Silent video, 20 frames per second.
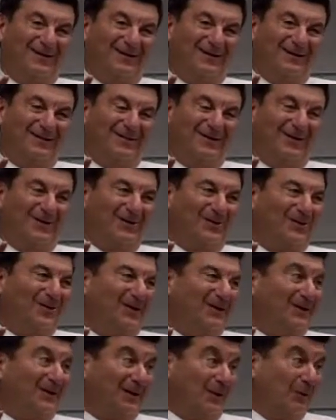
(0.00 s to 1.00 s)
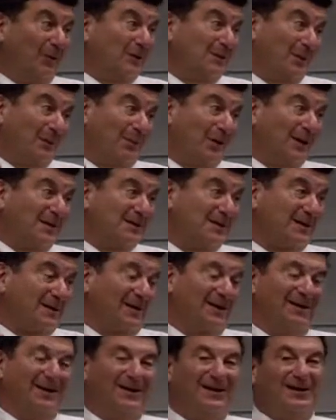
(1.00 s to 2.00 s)
So he wants to be
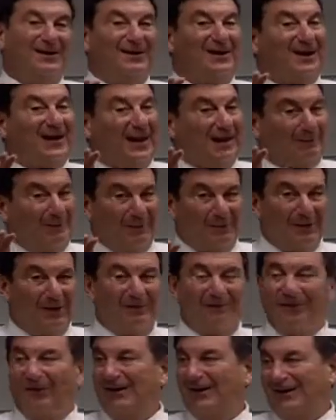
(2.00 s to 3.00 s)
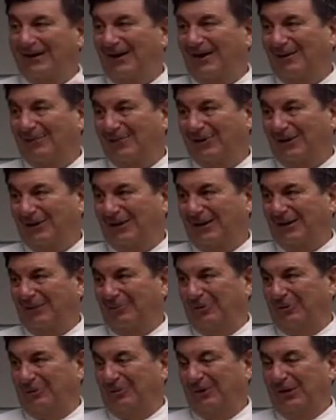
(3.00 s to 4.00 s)
president. You got to be able to get in front of the camera.
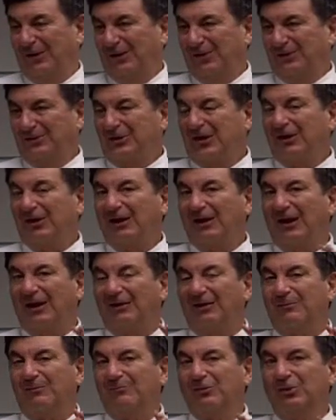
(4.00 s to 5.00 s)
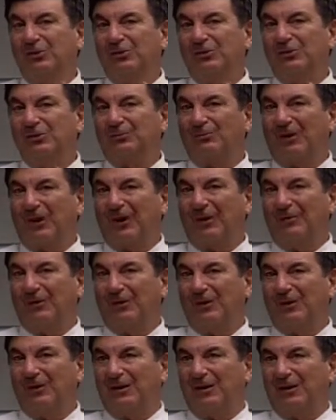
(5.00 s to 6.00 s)
To, so I think I think Moon is
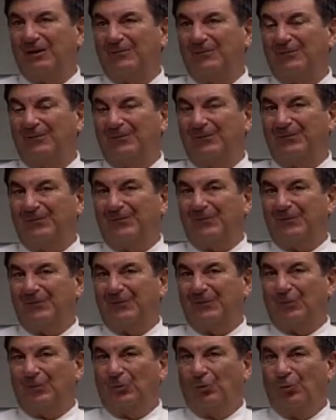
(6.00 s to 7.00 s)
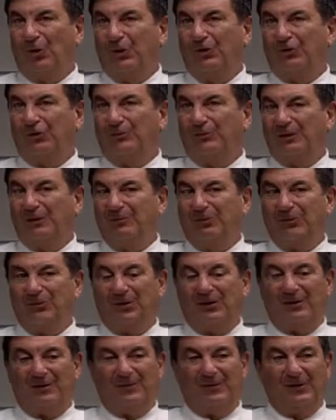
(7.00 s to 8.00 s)
probably um, one of those people.
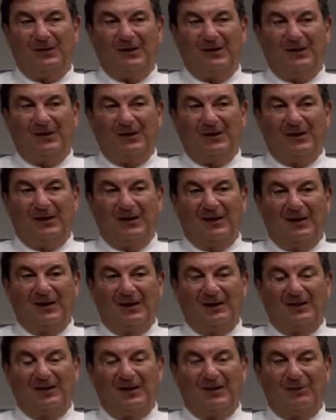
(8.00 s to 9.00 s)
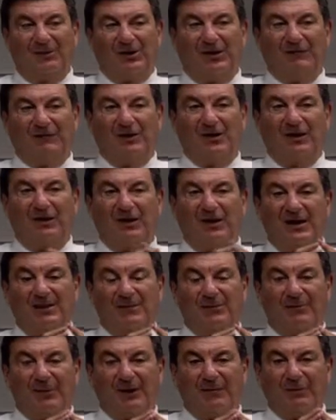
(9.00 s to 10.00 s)
Um, I would give another name
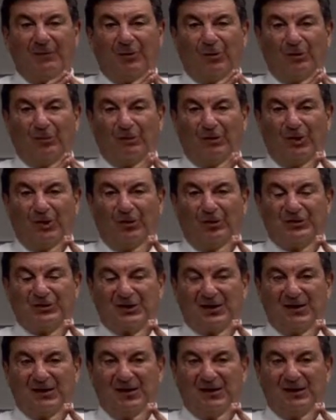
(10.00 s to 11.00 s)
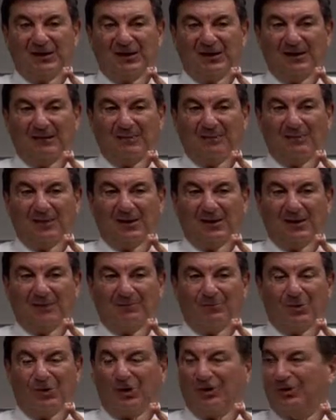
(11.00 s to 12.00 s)
you probably won't know is a guy named uh,
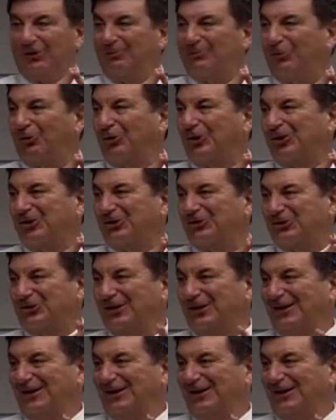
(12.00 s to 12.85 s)
Marlin Perkins,